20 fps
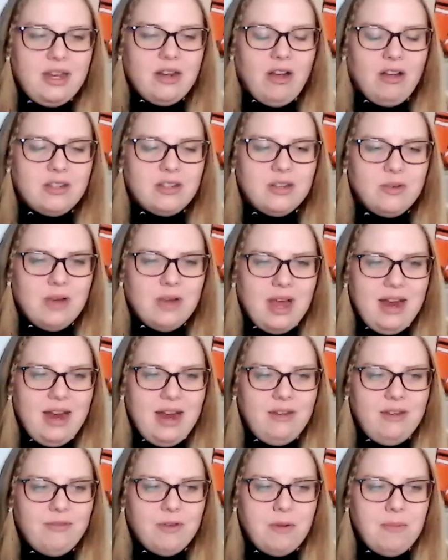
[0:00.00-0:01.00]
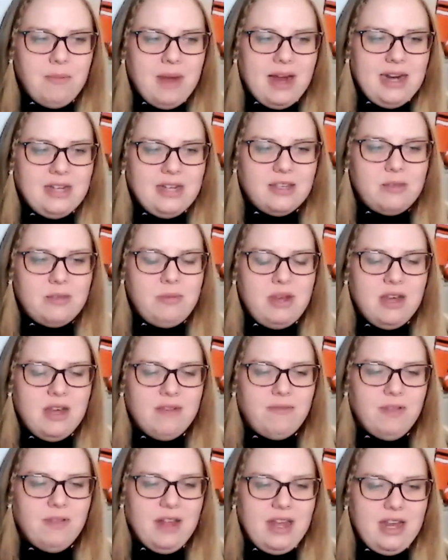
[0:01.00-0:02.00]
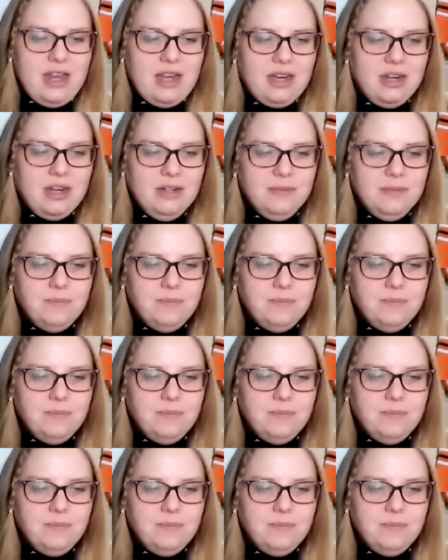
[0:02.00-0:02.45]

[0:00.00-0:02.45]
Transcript: also kind of reminds me of like,